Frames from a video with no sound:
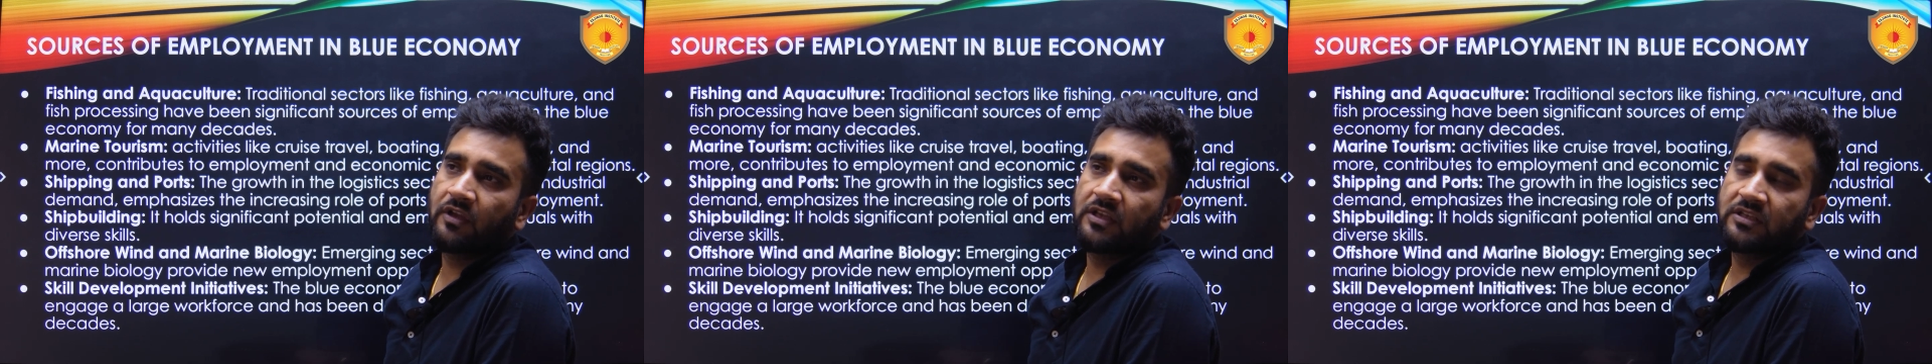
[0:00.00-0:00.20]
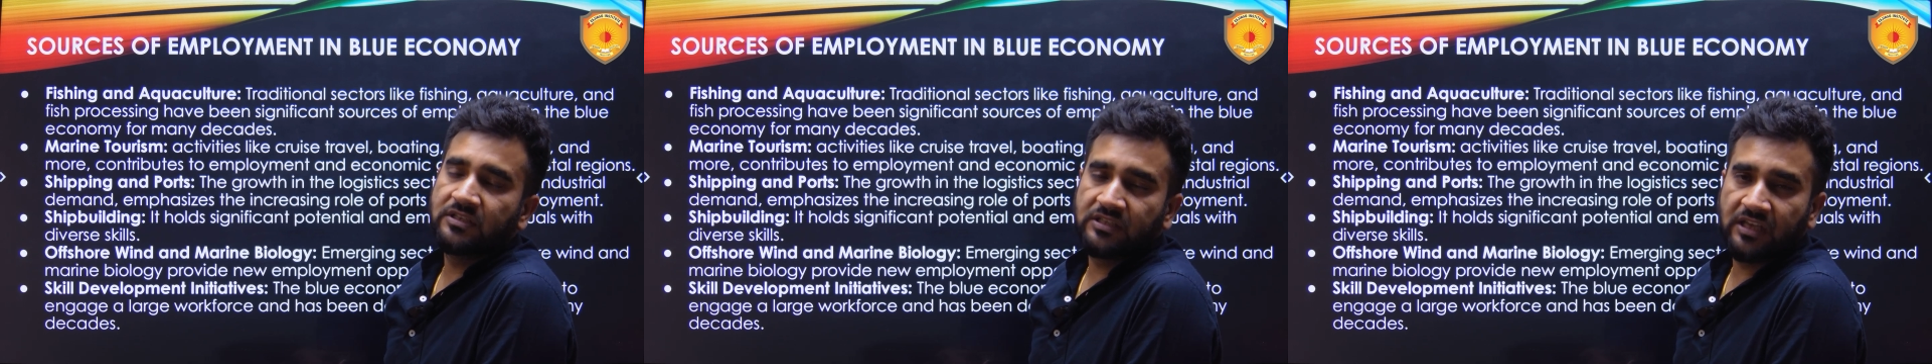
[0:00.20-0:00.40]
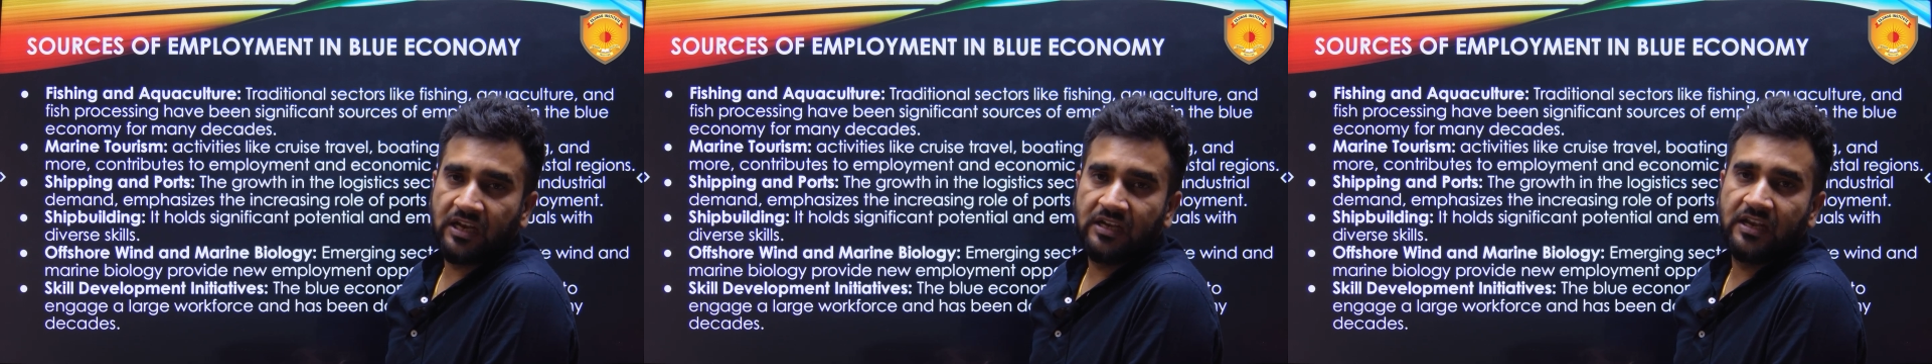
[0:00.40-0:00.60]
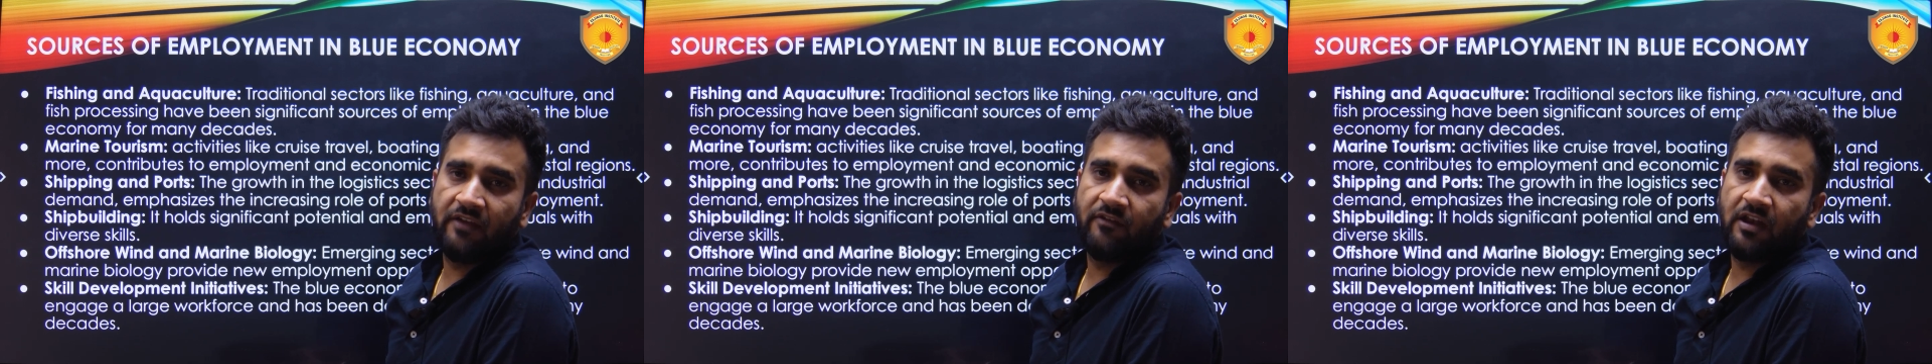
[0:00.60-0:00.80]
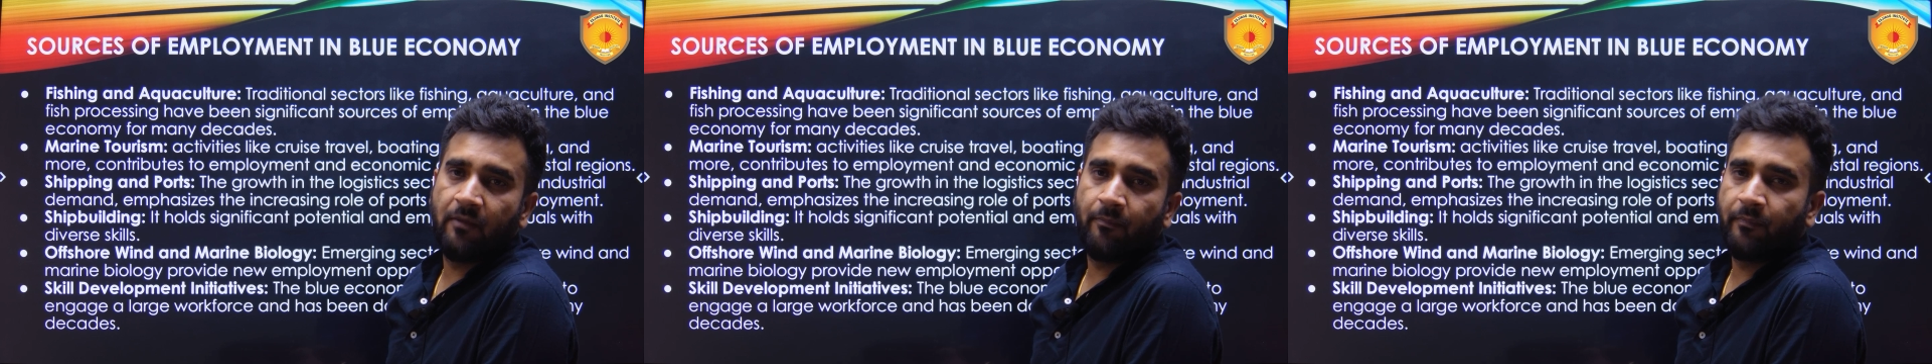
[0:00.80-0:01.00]
skill
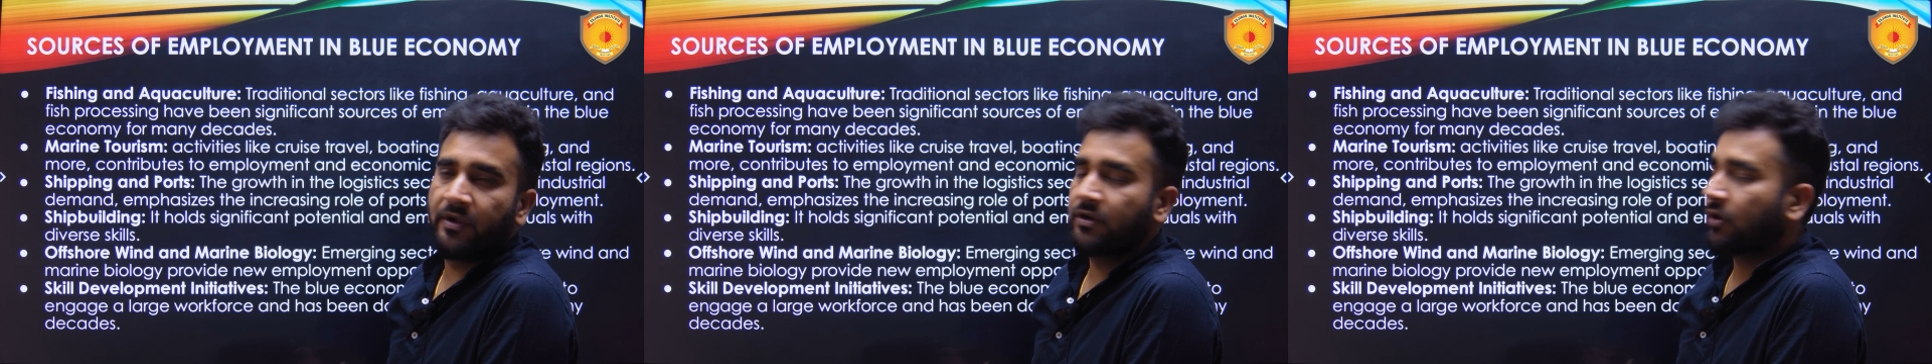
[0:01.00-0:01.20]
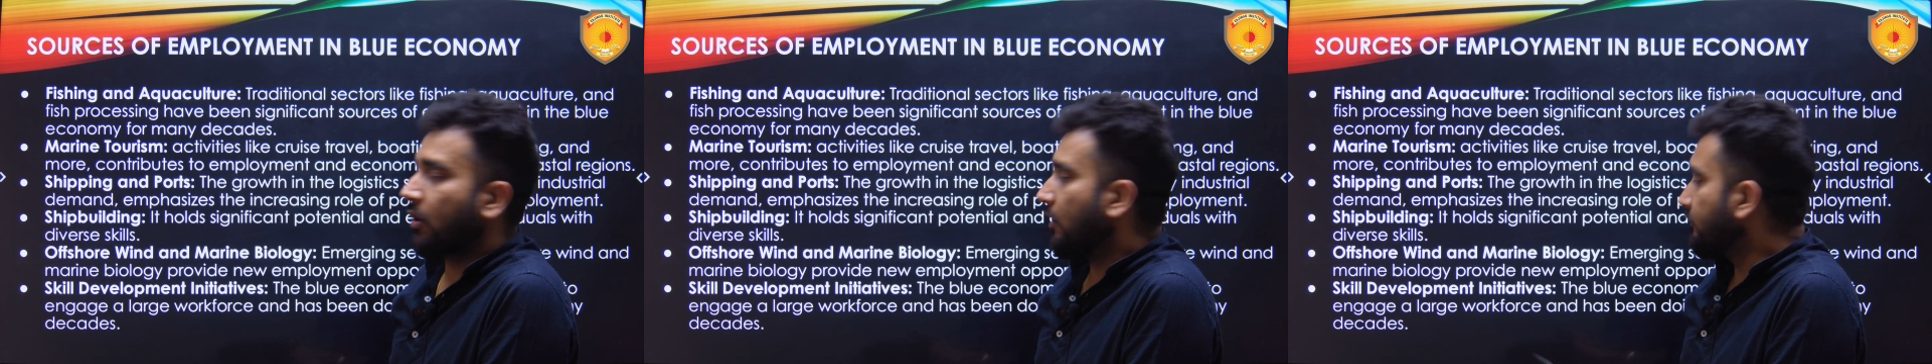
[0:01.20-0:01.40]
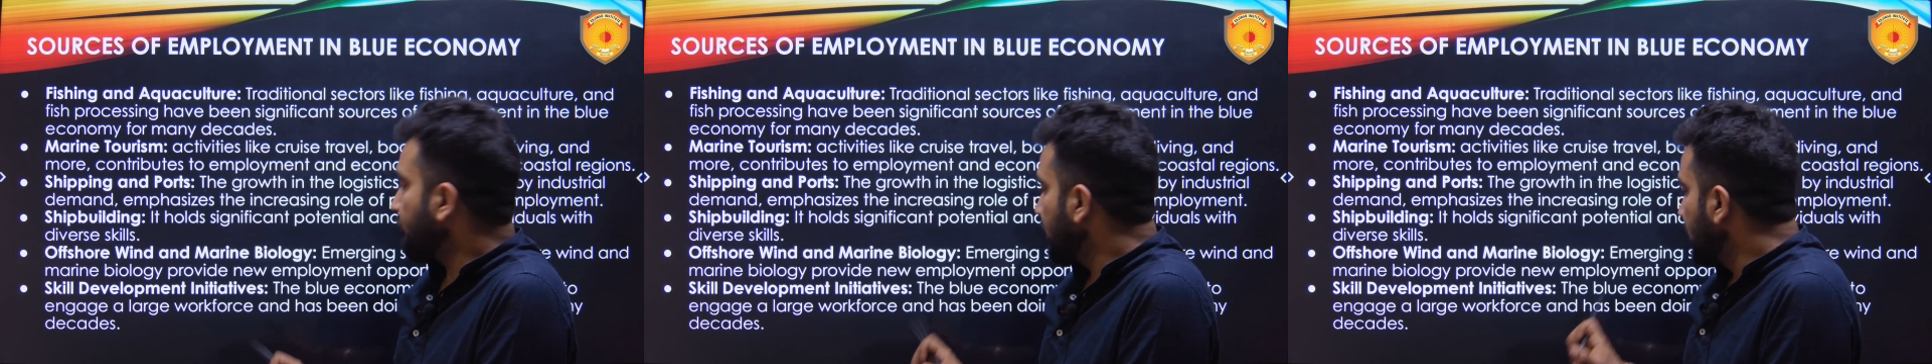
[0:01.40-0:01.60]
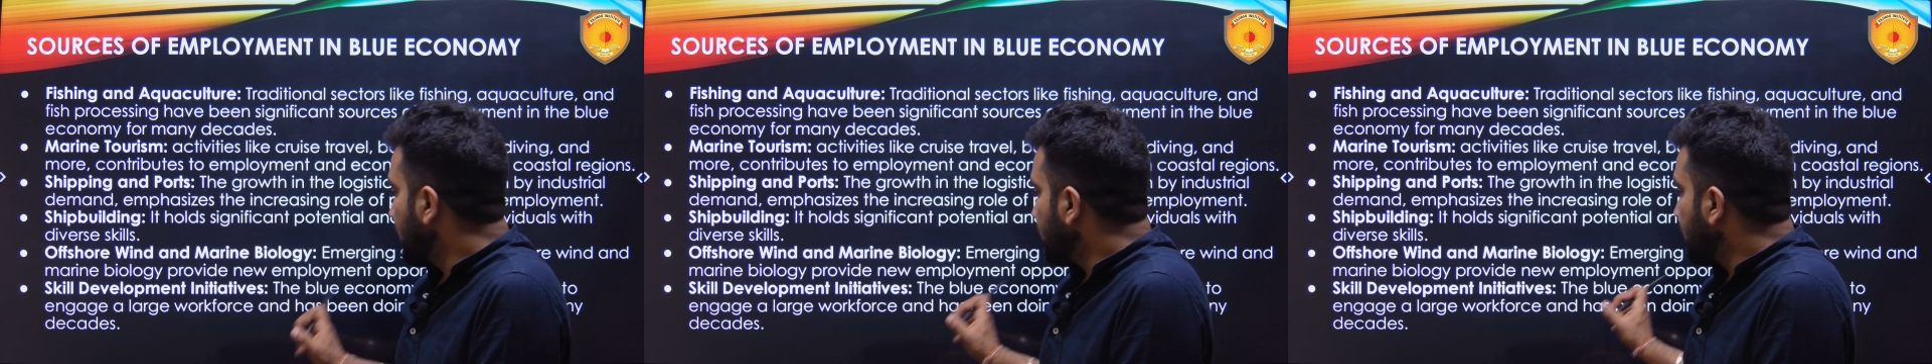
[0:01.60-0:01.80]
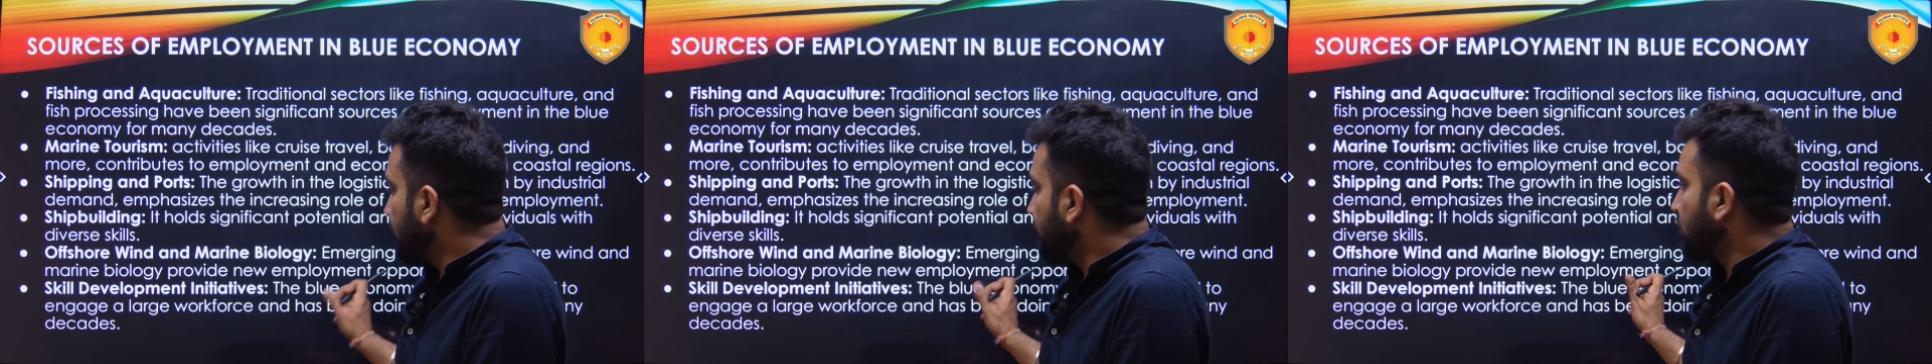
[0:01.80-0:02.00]
development of
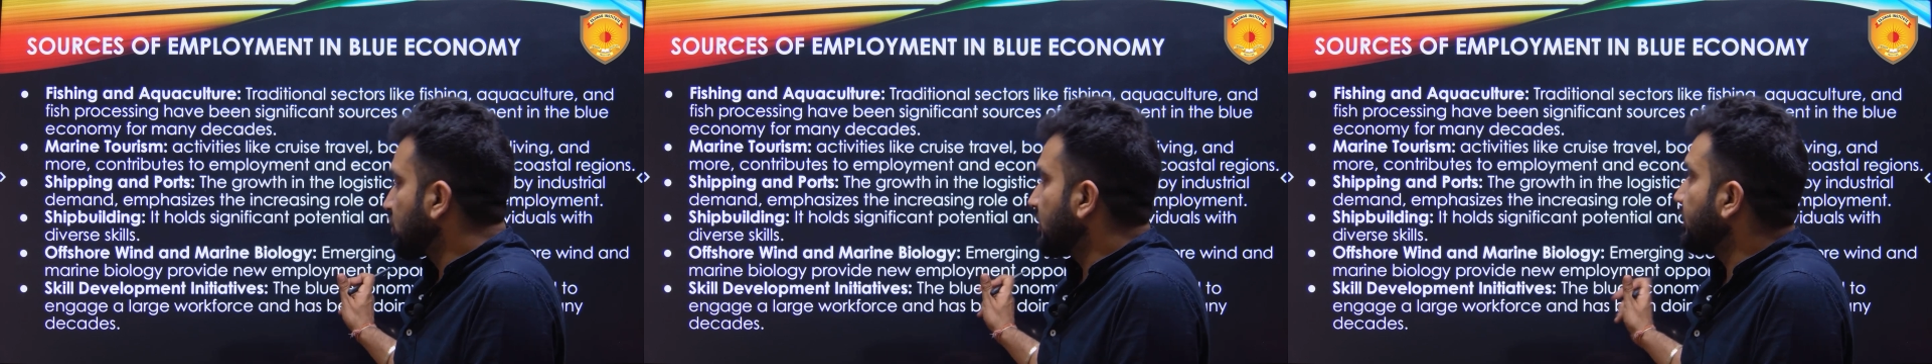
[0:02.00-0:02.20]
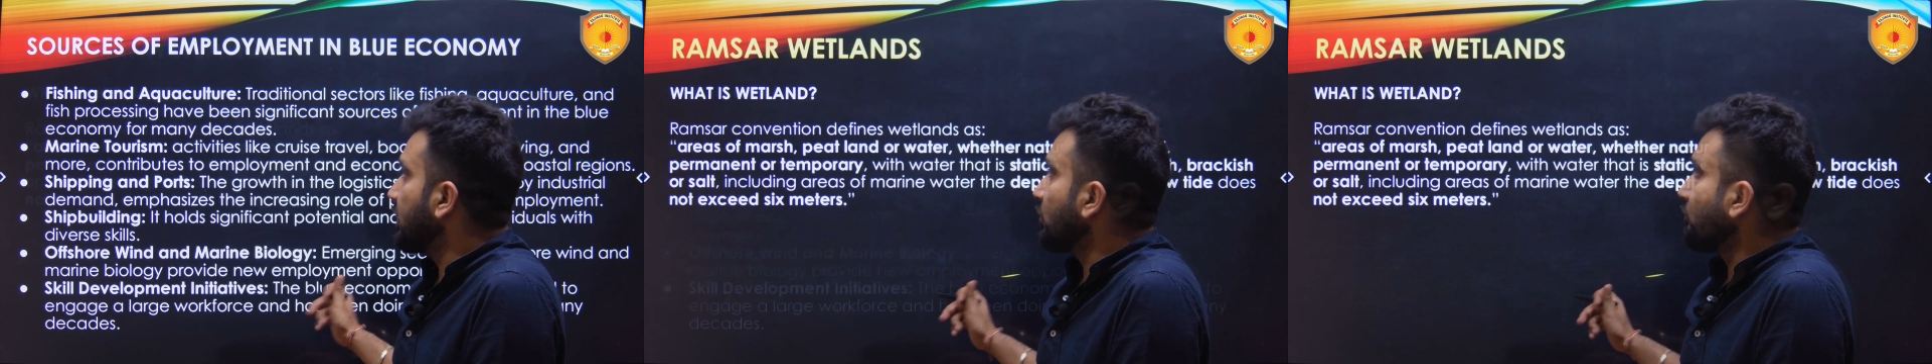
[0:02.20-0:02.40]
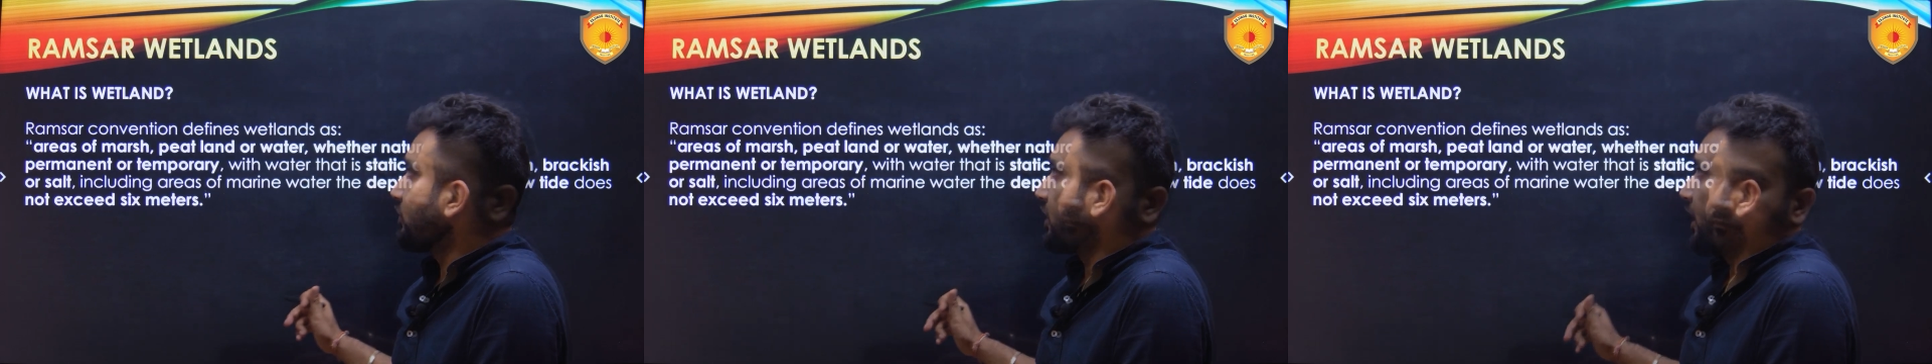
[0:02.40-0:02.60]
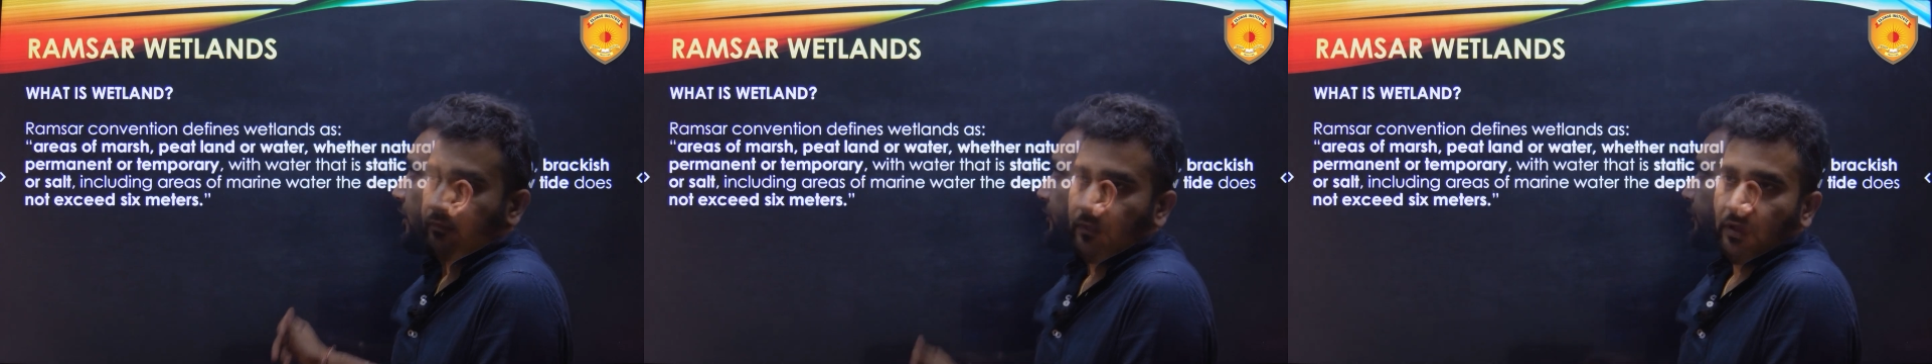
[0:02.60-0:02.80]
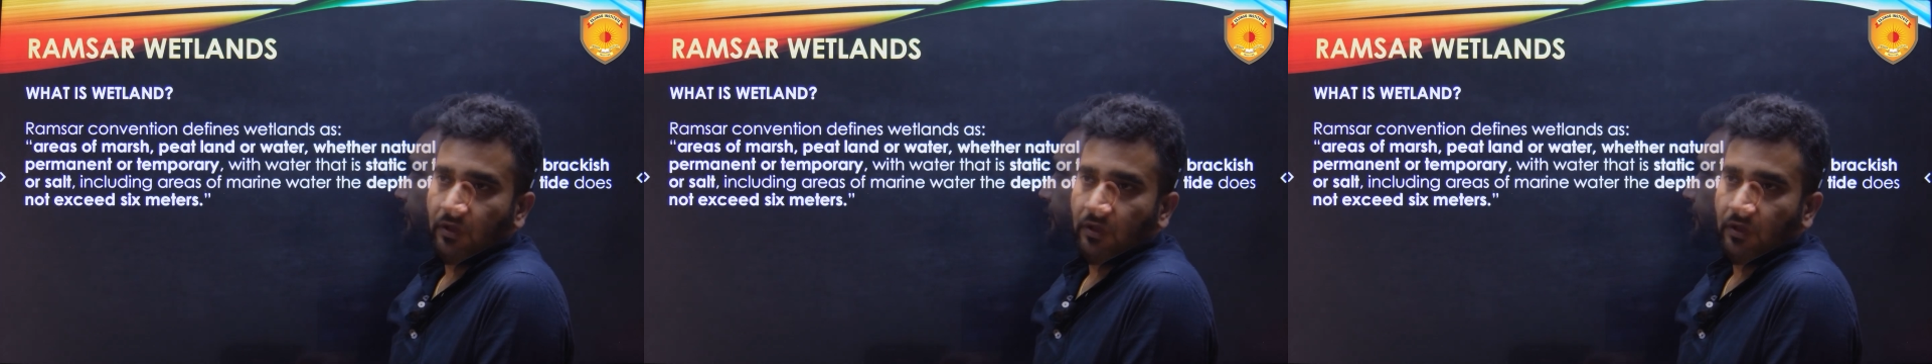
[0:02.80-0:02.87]
the fishermen over there.